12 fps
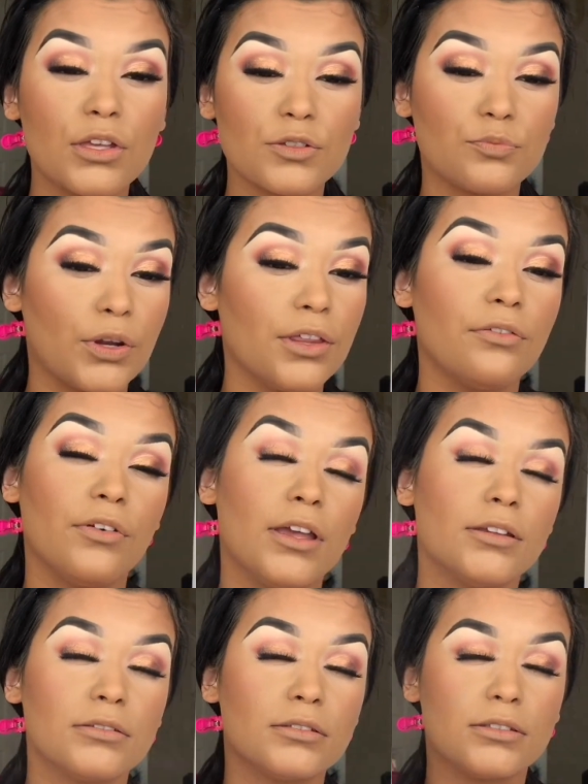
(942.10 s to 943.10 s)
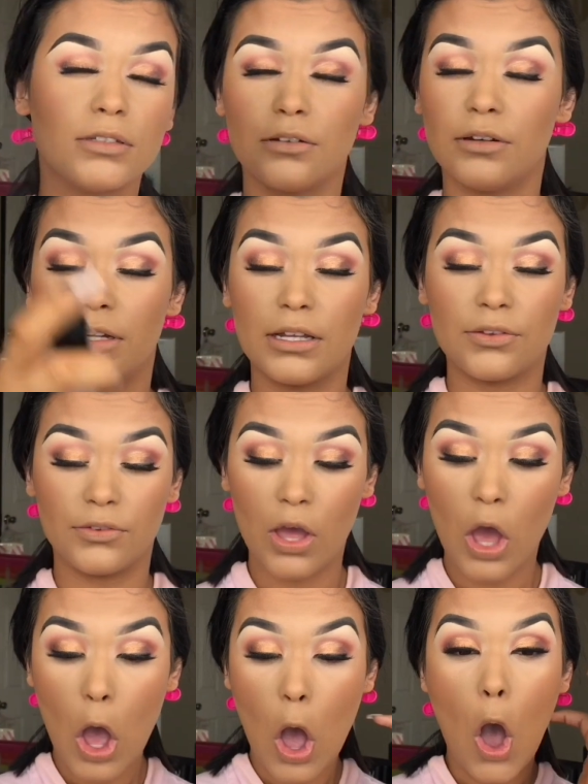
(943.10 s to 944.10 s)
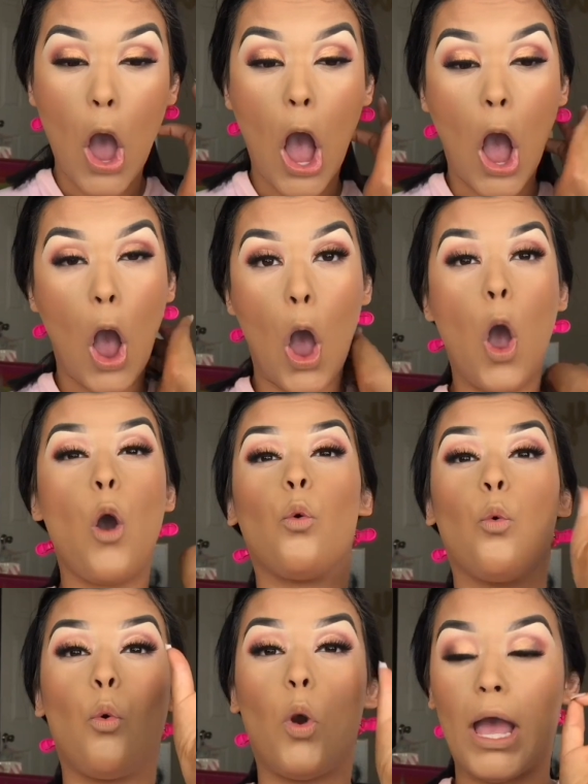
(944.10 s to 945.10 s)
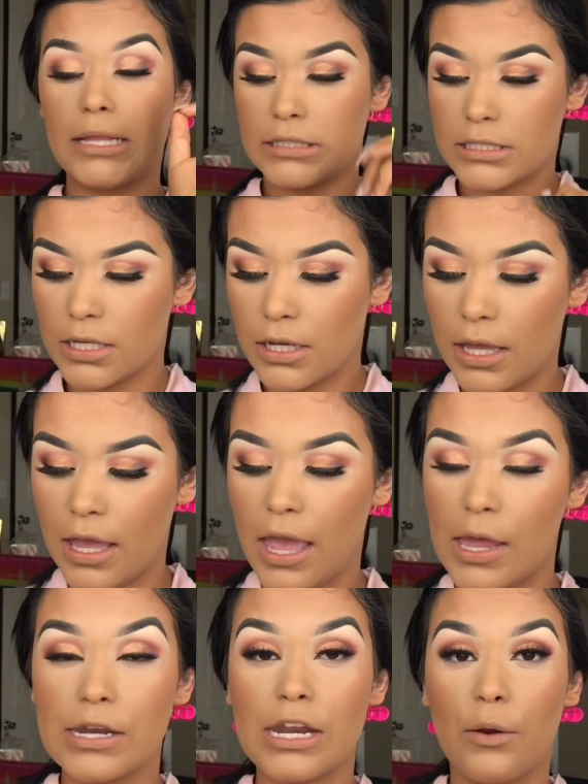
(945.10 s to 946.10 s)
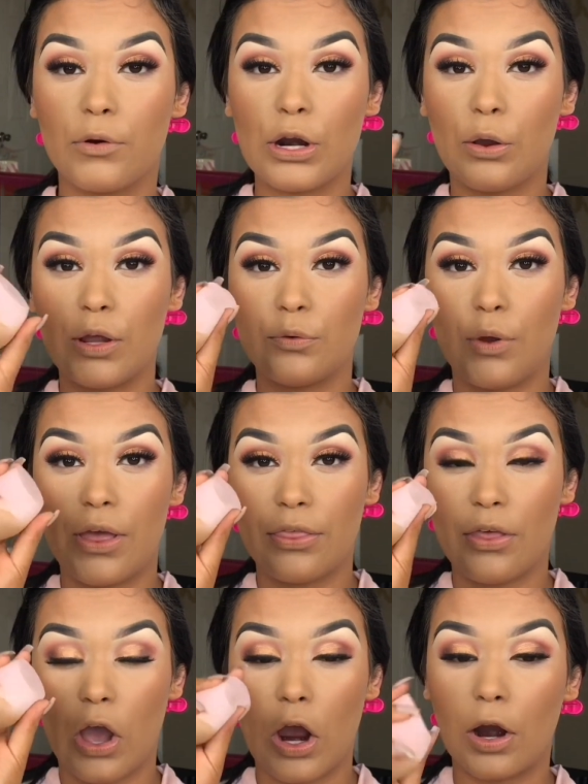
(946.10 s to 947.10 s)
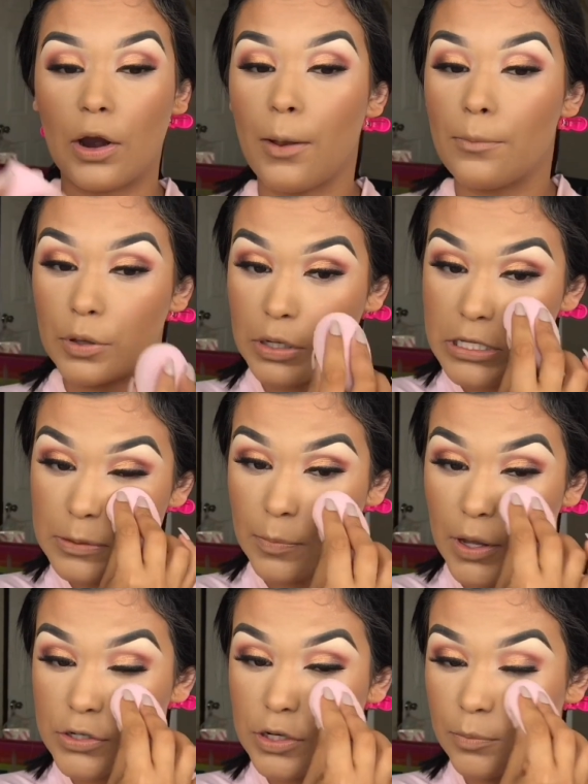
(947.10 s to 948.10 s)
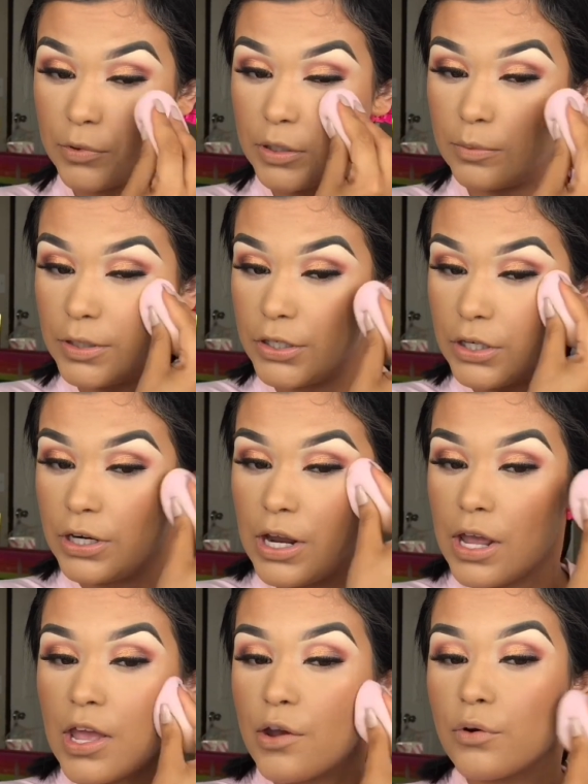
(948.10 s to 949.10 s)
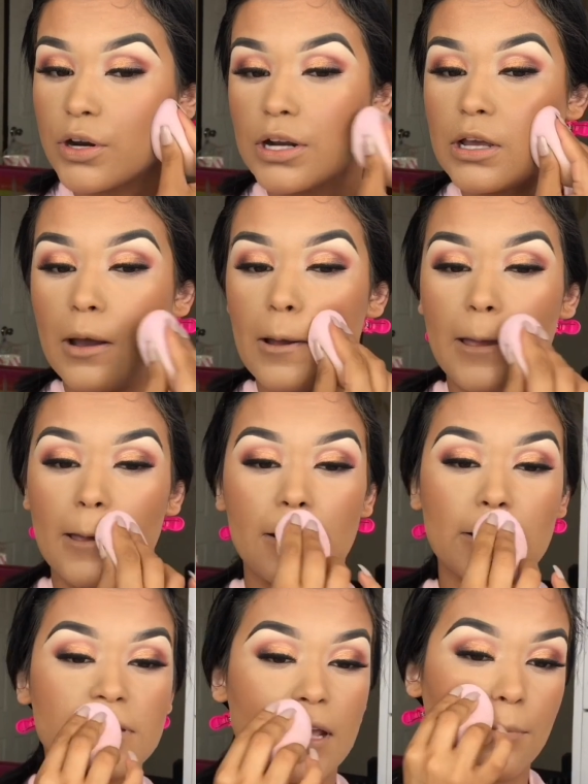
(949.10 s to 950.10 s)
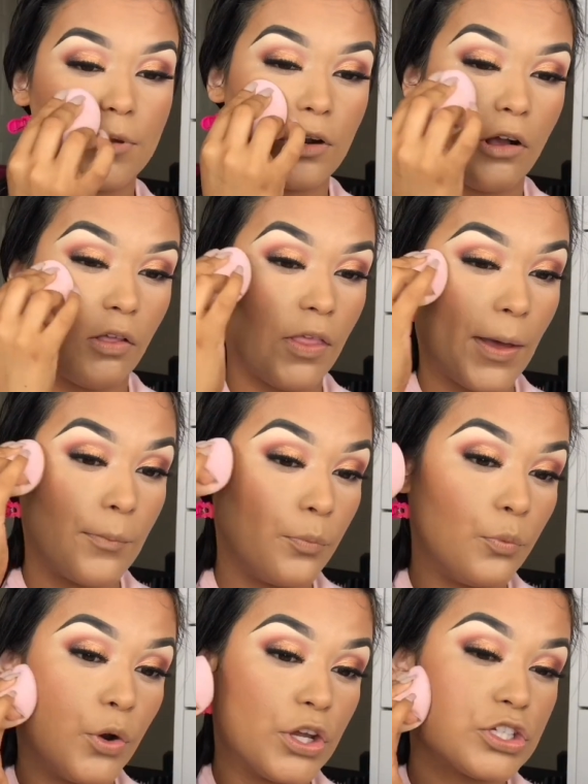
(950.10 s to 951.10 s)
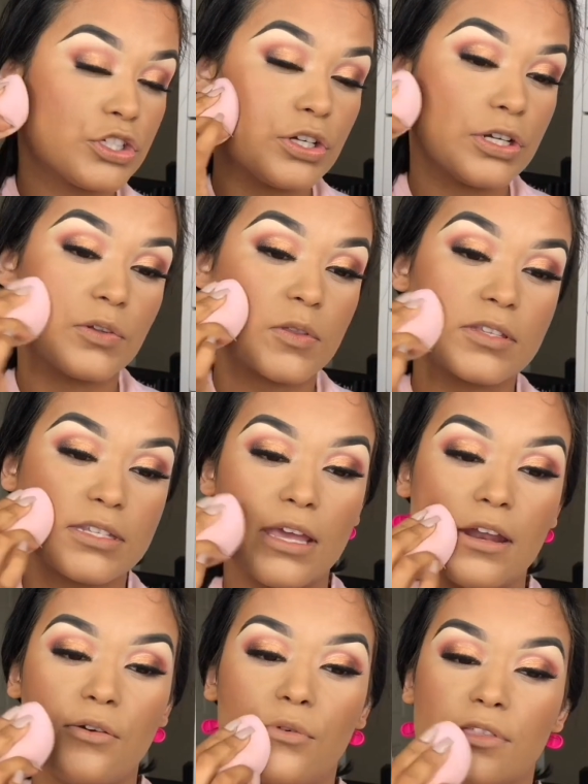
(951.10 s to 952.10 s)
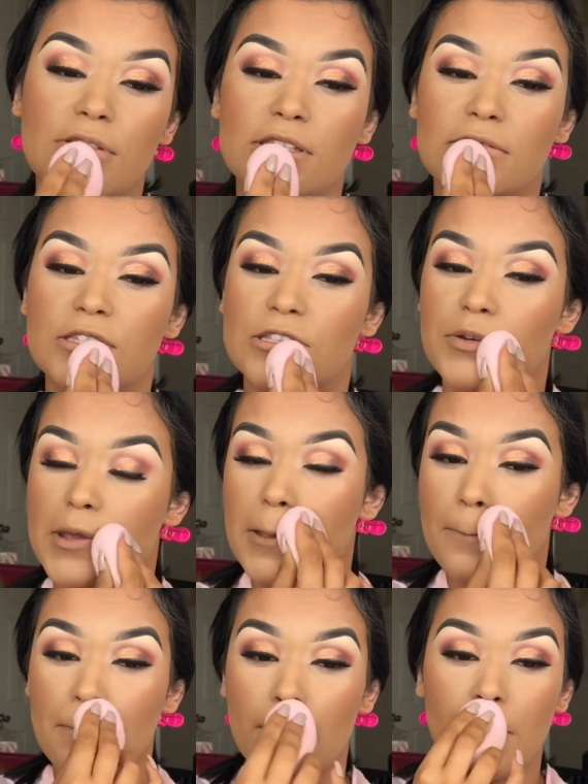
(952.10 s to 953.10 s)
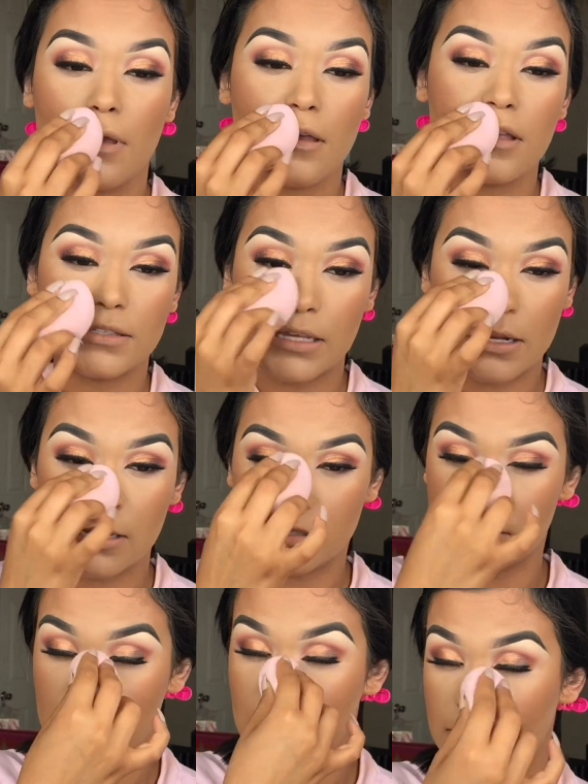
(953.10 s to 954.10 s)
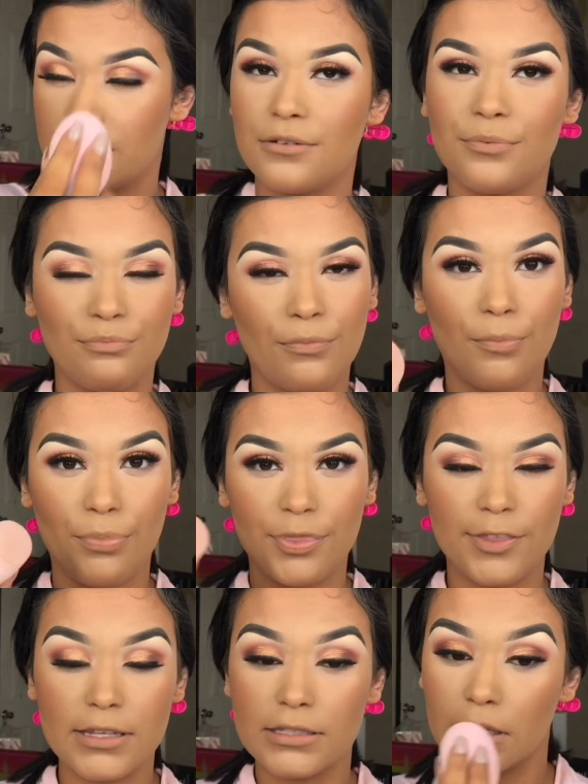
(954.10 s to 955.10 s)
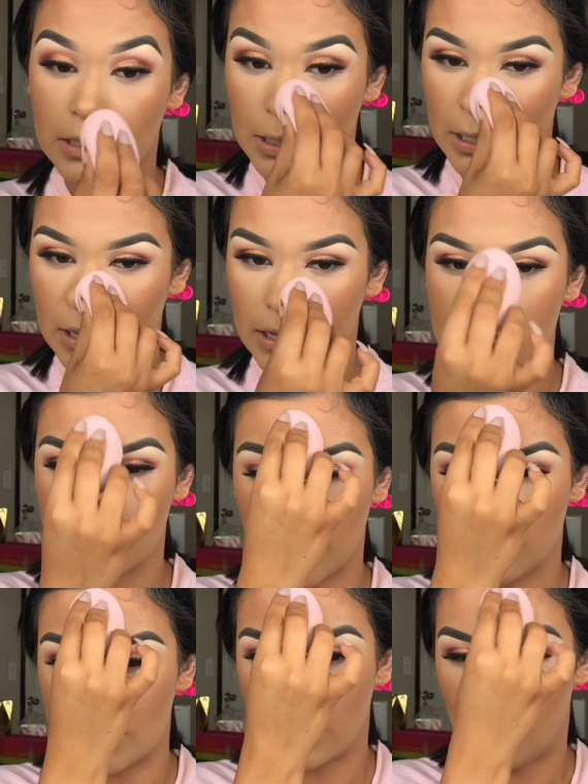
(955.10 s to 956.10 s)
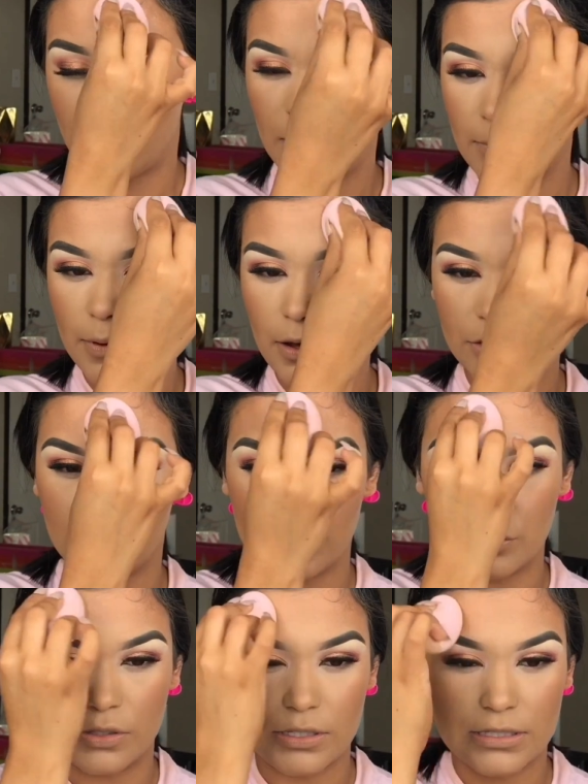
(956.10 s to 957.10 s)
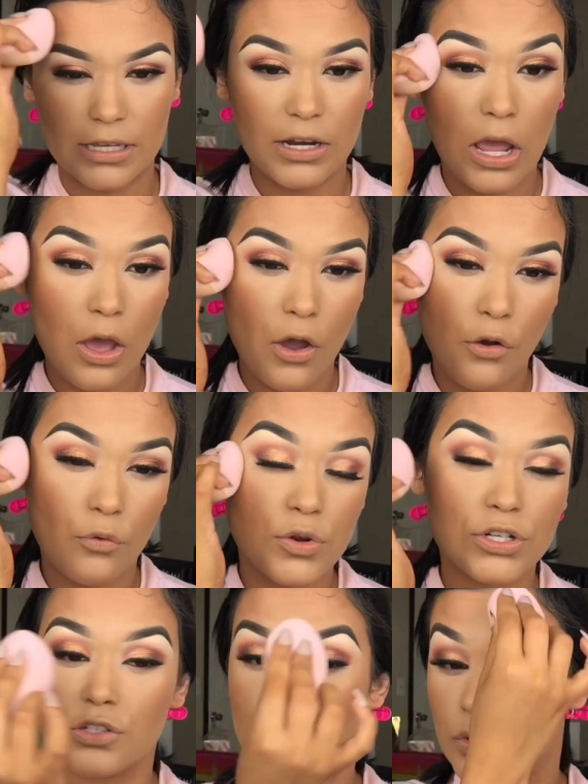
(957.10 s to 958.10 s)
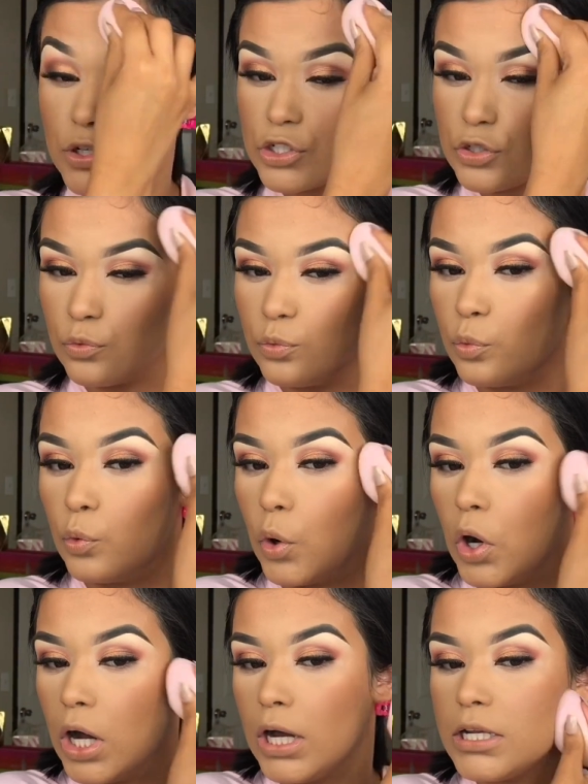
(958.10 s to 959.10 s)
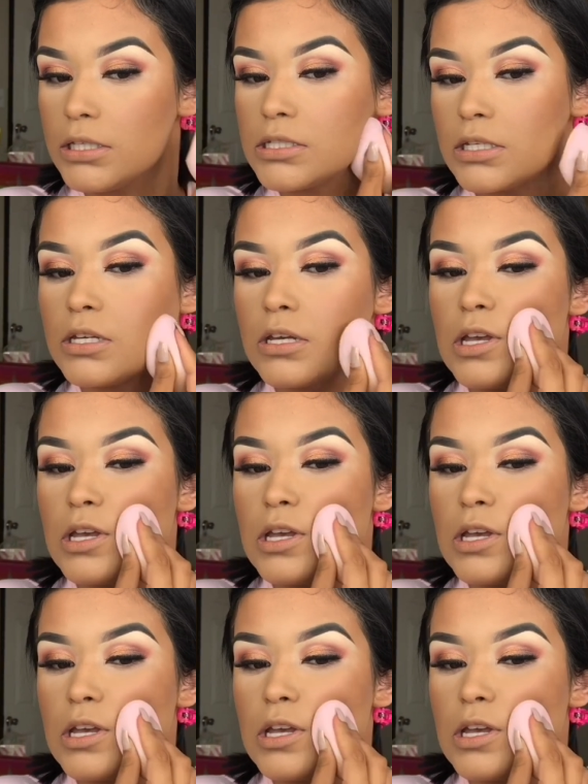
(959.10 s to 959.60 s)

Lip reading: Spray the face till it is wet. Now we're going to go in with our beauty sponge or beauty blender, and we're going to go ahead and dab in all that moisture into the skin. And what this is doing is this technique is melting all that powder into the skin, which is what you want.